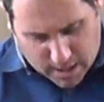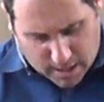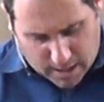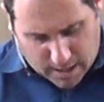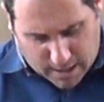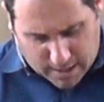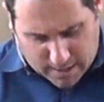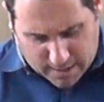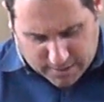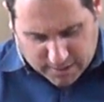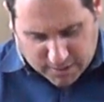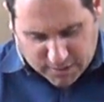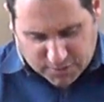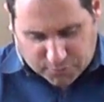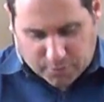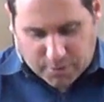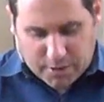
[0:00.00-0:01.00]
Uh, I, I,
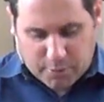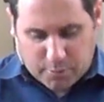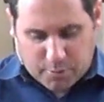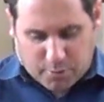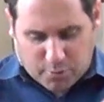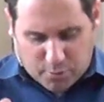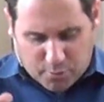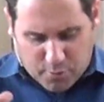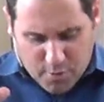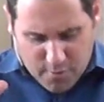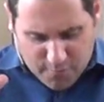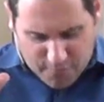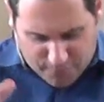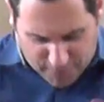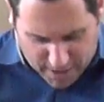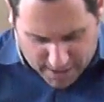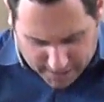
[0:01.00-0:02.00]
think it's for anyone who
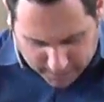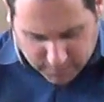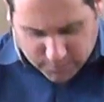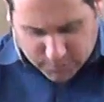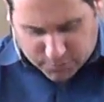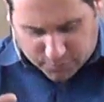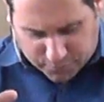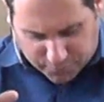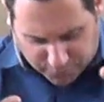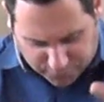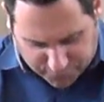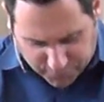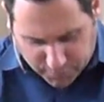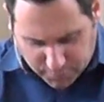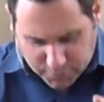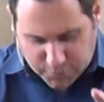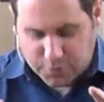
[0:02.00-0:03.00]
finds and
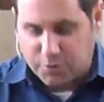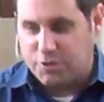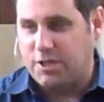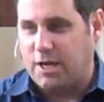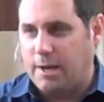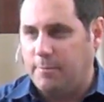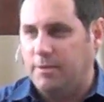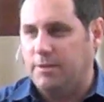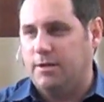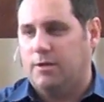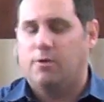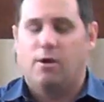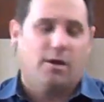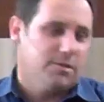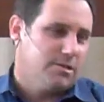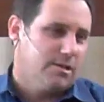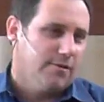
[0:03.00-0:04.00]
fulfills their assignment
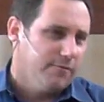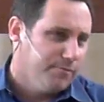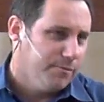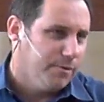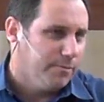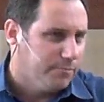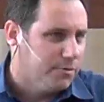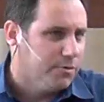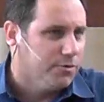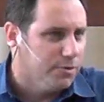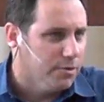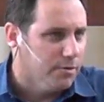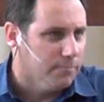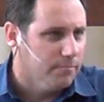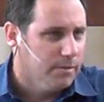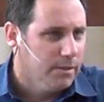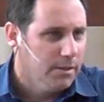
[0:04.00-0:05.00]
that God's given them to
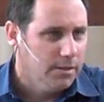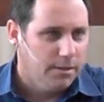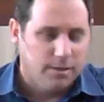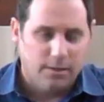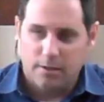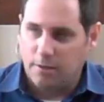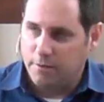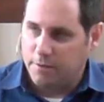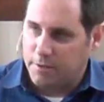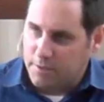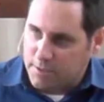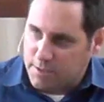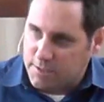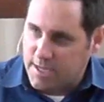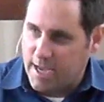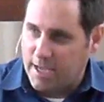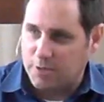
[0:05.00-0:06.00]
do. You know,
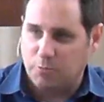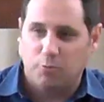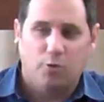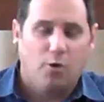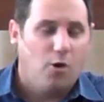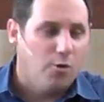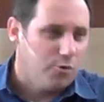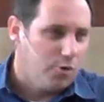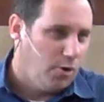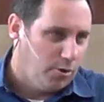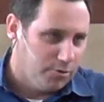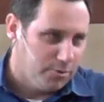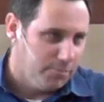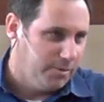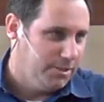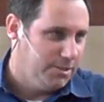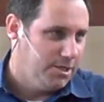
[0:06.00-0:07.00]
the, the task. We're all
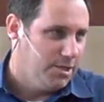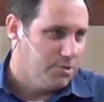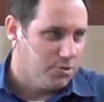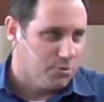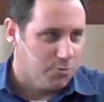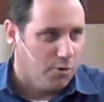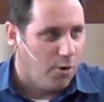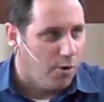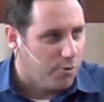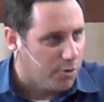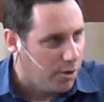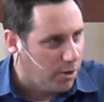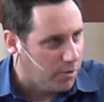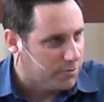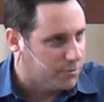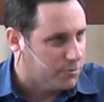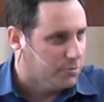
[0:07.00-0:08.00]
called to be teachers, we're all
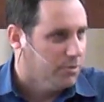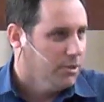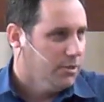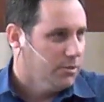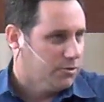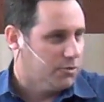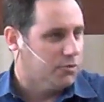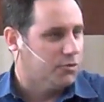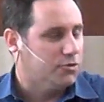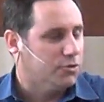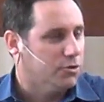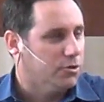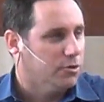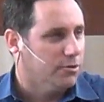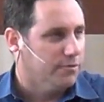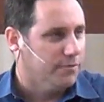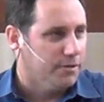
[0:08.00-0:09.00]
called to, to
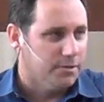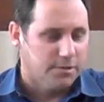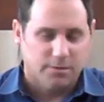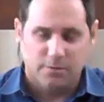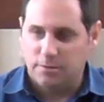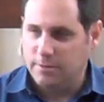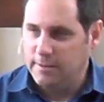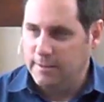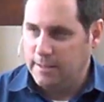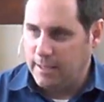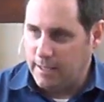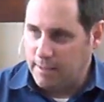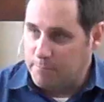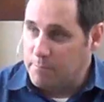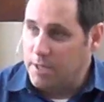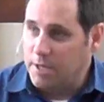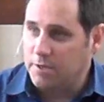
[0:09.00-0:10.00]
serve and to
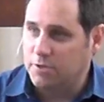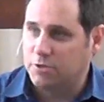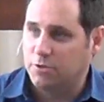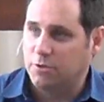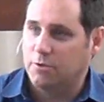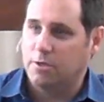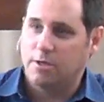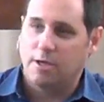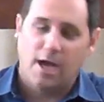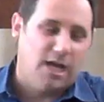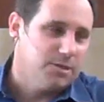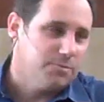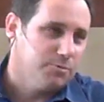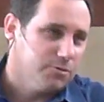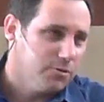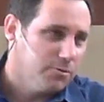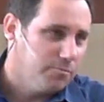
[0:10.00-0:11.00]
uh, minister the
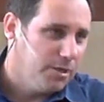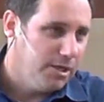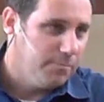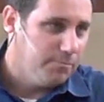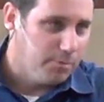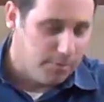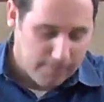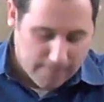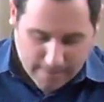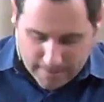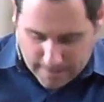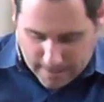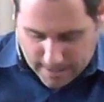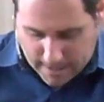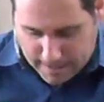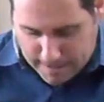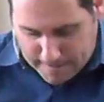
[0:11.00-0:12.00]
gospel to people.
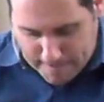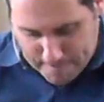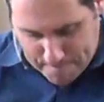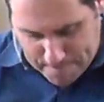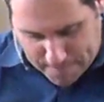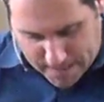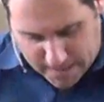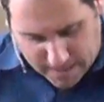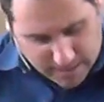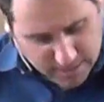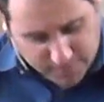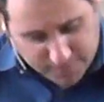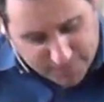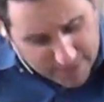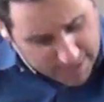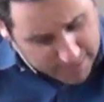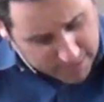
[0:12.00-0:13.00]
Um, and,
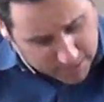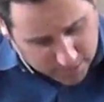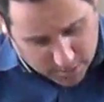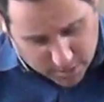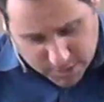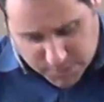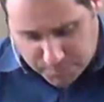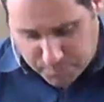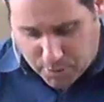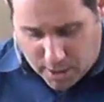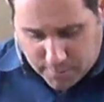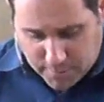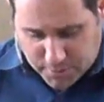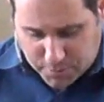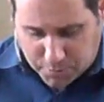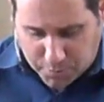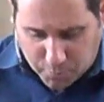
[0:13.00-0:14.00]
and, the fact that God's
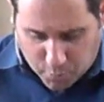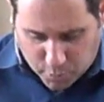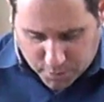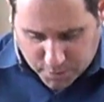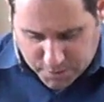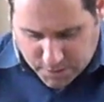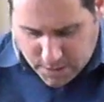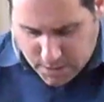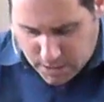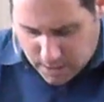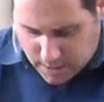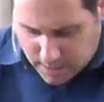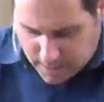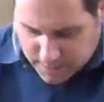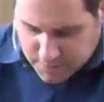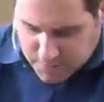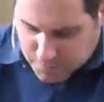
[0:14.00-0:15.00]
promise rewards
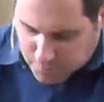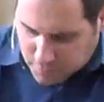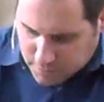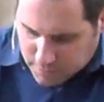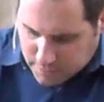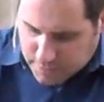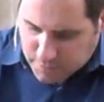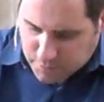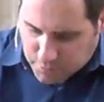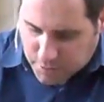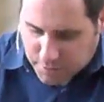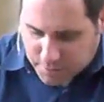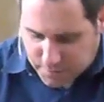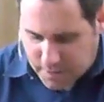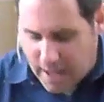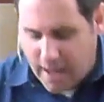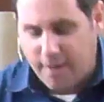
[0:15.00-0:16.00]
uh, us is
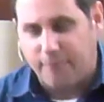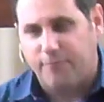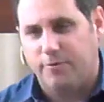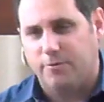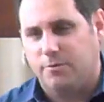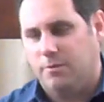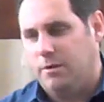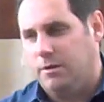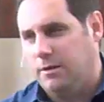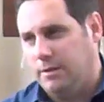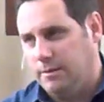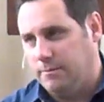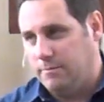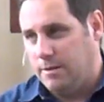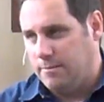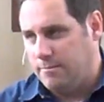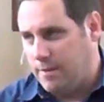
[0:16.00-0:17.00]
one of the effort,
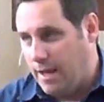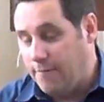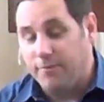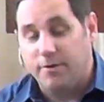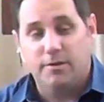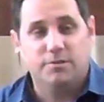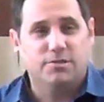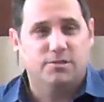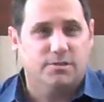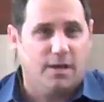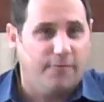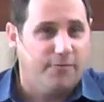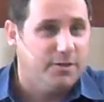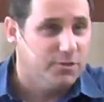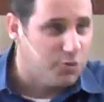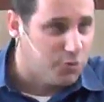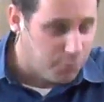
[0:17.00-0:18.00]
evidences
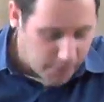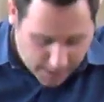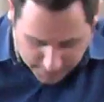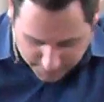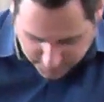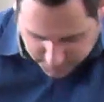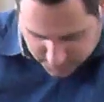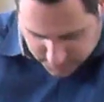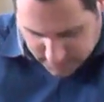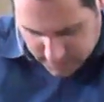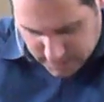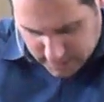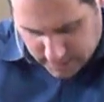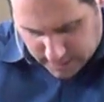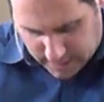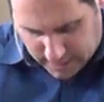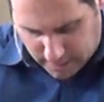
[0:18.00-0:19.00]
of his grace.
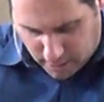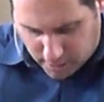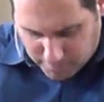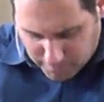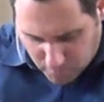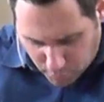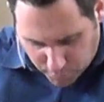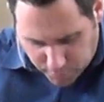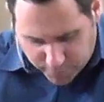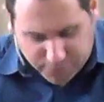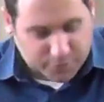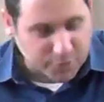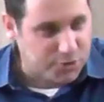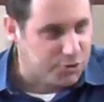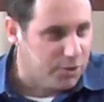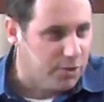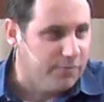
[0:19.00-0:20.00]
Uh, our
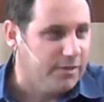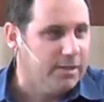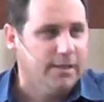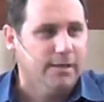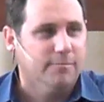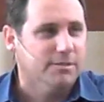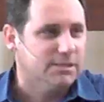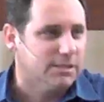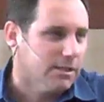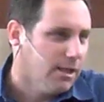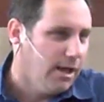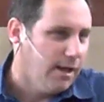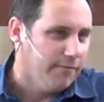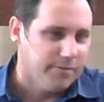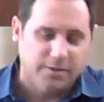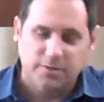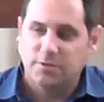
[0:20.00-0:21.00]
motive for serving him is
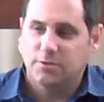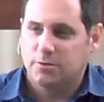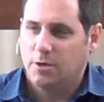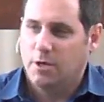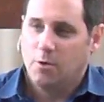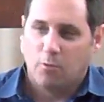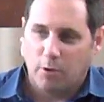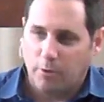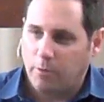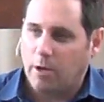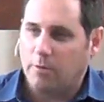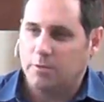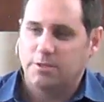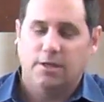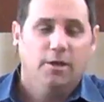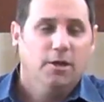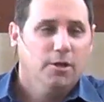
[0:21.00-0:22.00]
love. This is what
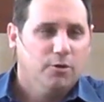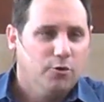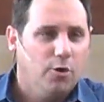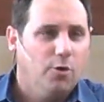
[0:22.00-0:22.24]
we always say.